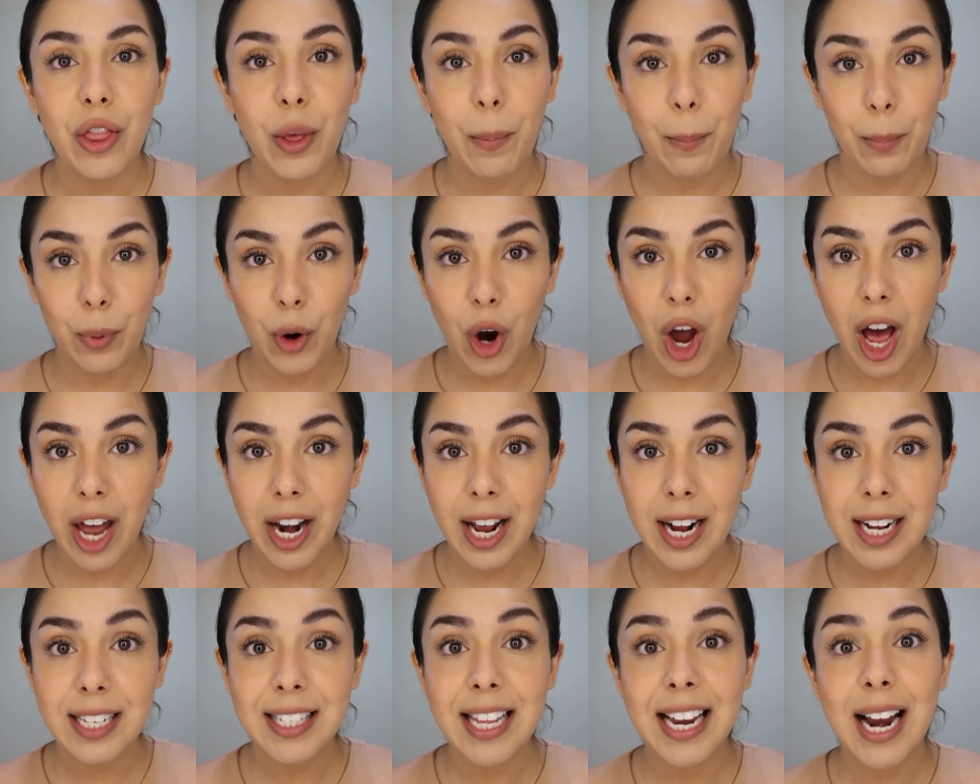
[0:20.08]
the
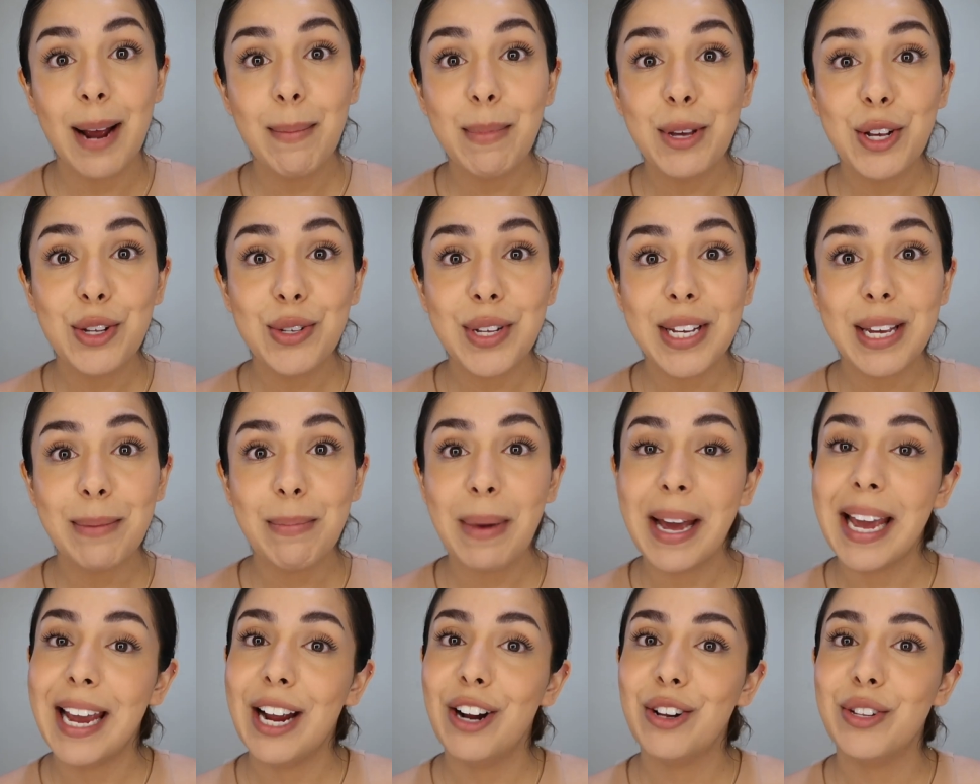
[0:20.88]
products that I'm using
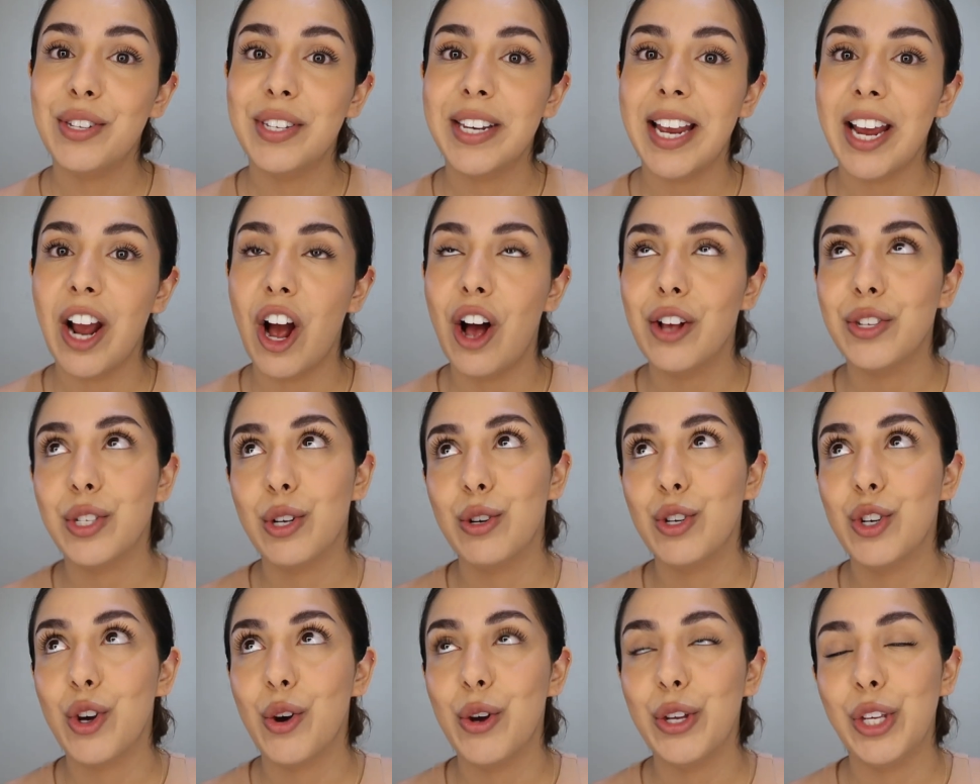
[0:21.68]
in my hair today,
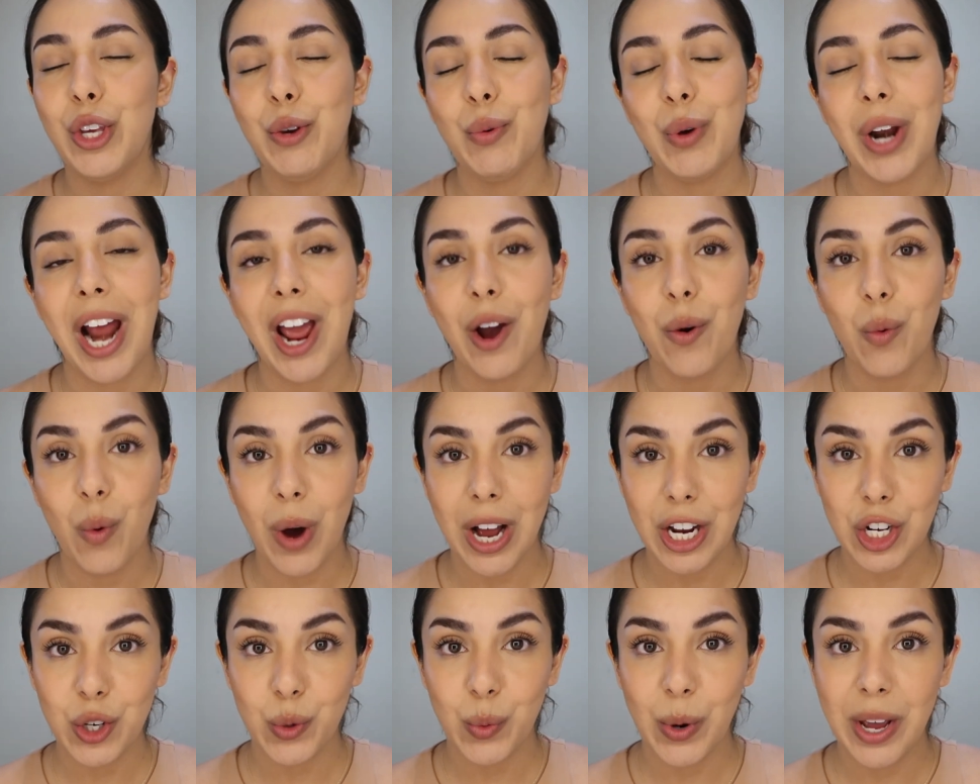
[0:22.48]
also showing you what I
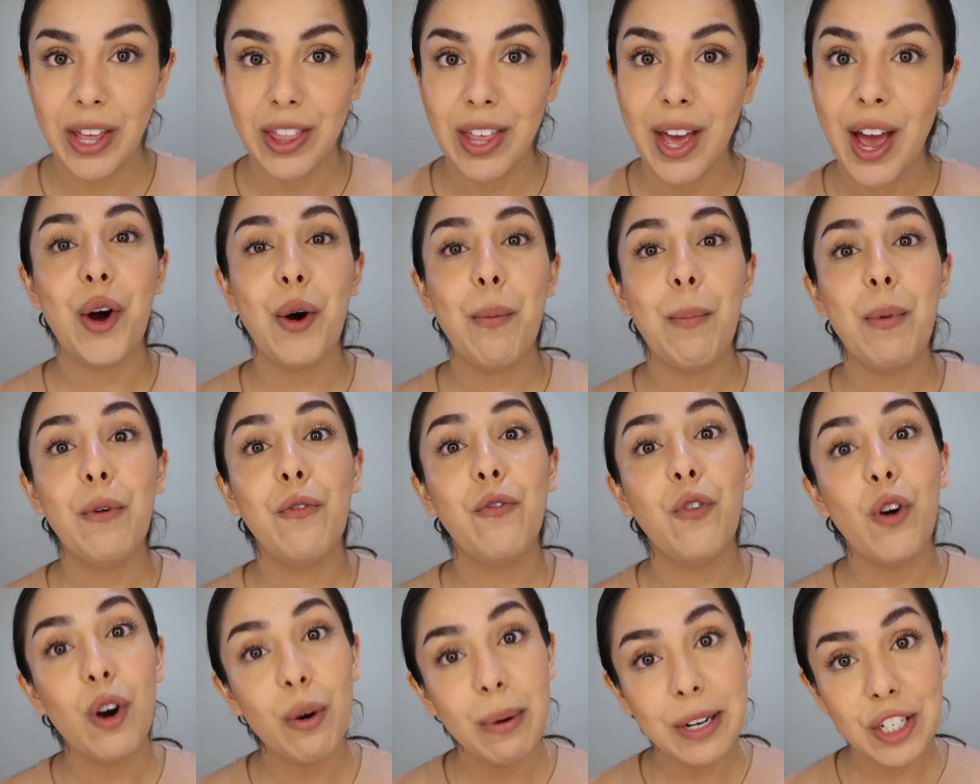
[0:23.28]
wash with. So
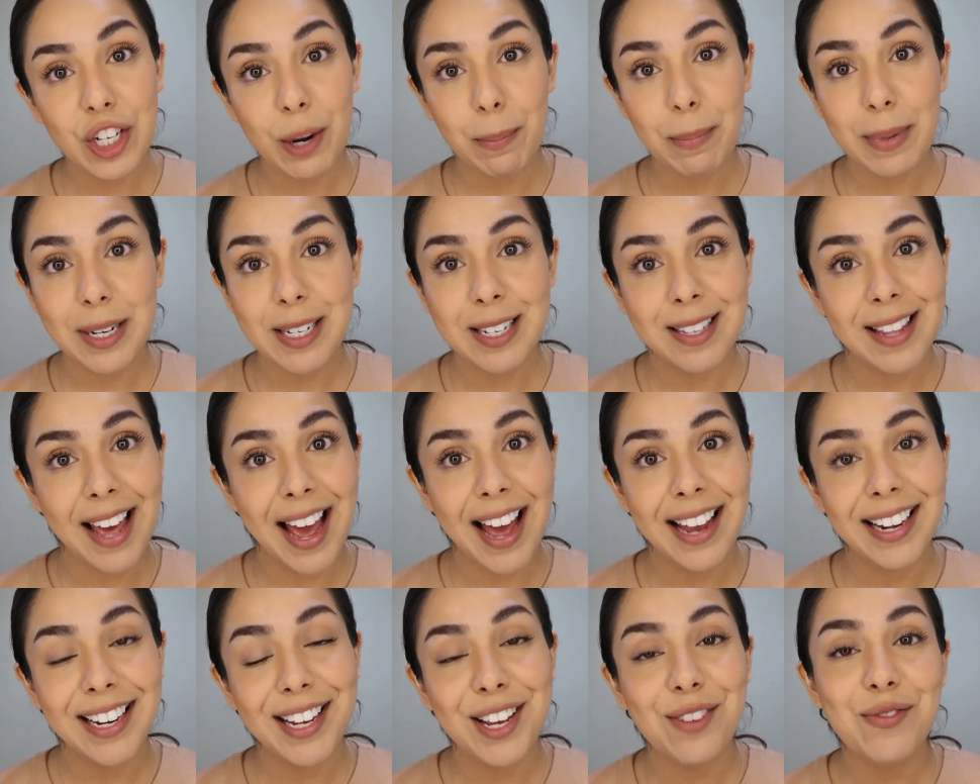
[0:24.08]
before we jump into
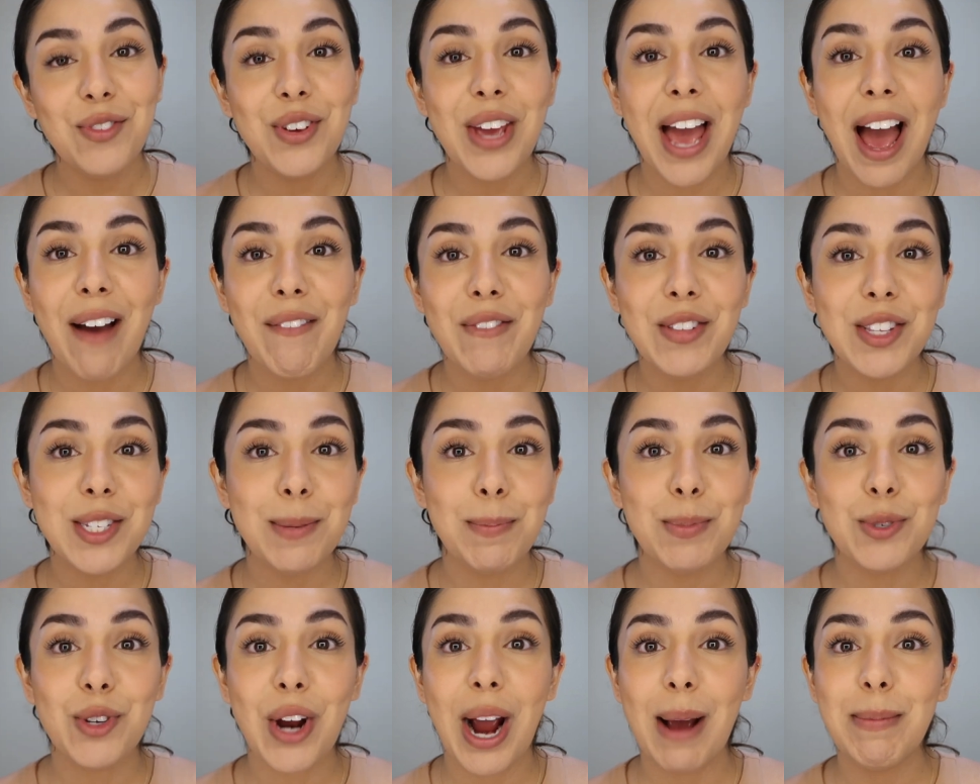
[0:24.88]
that, if you haven't
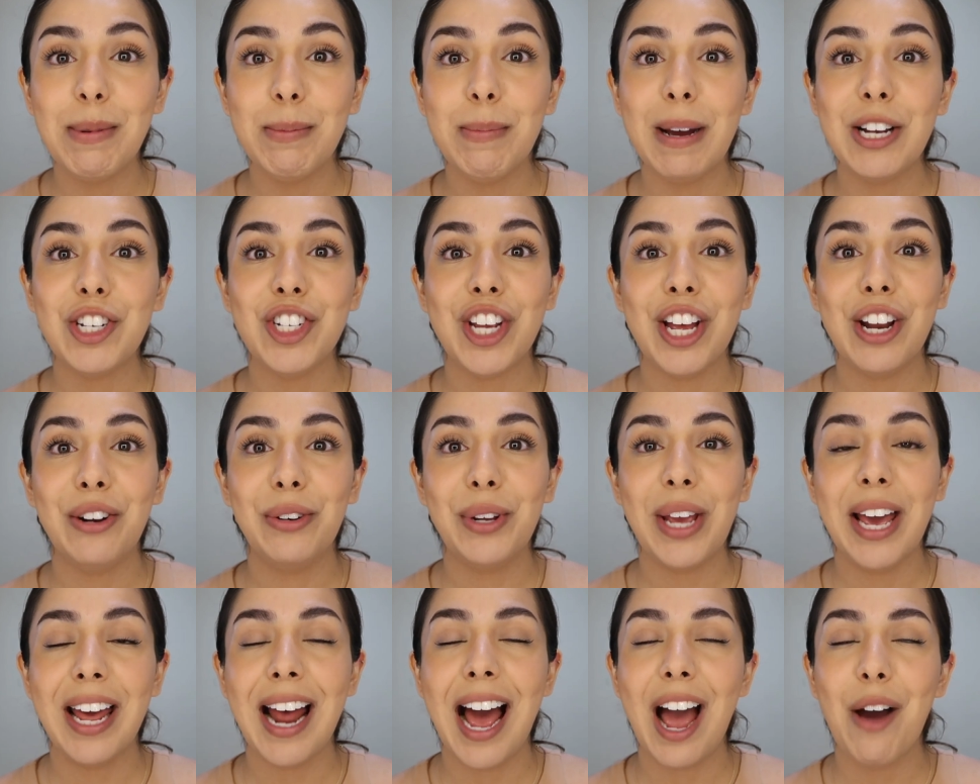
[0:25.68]
subscribed to my
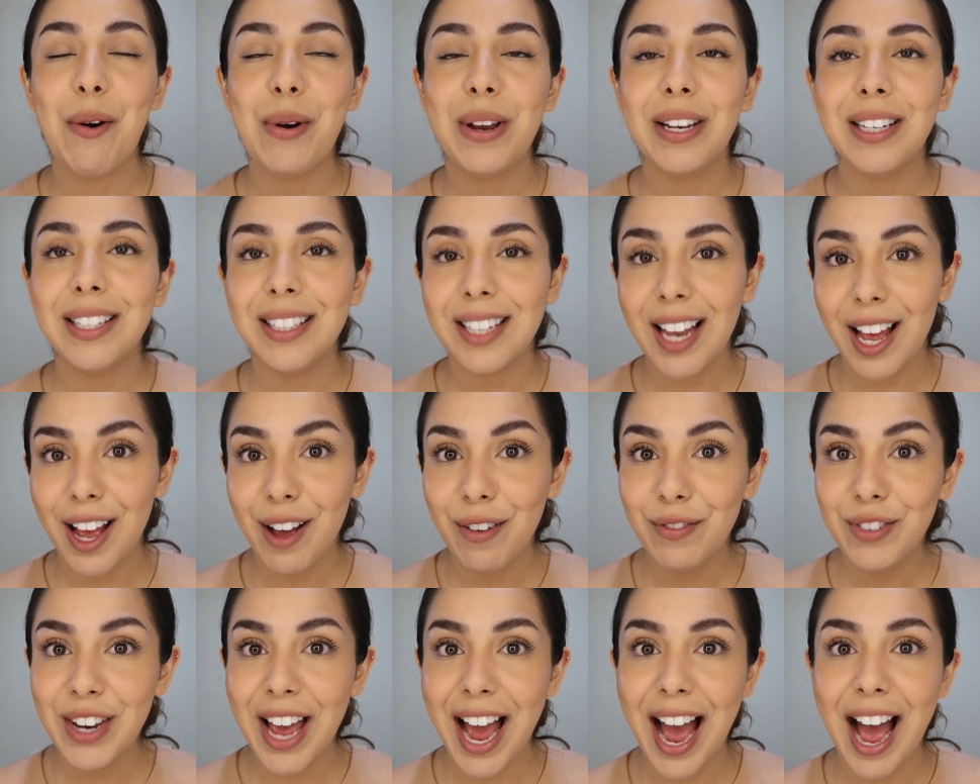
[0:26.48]
channel yet, I would
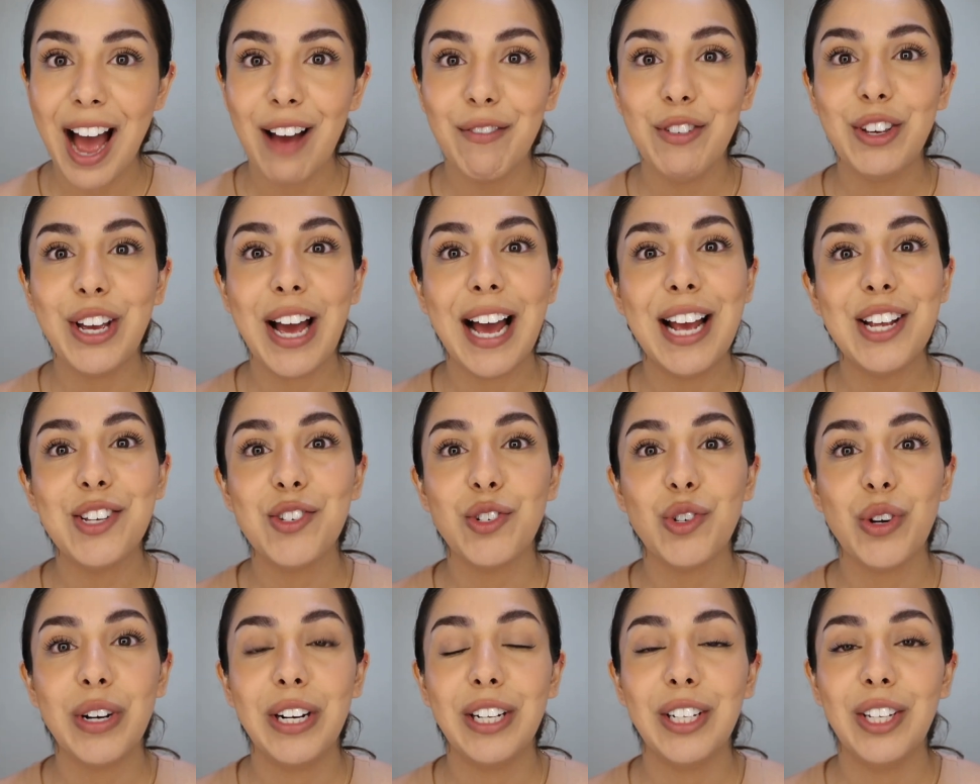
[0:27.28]
love to have you
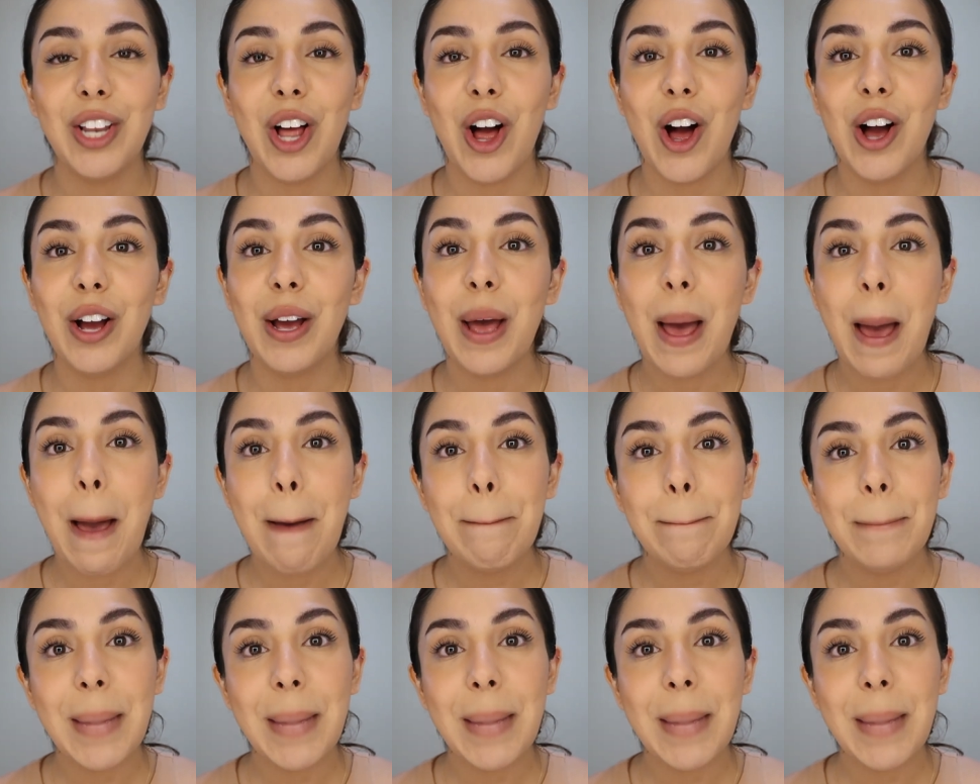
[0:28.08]
guys join along.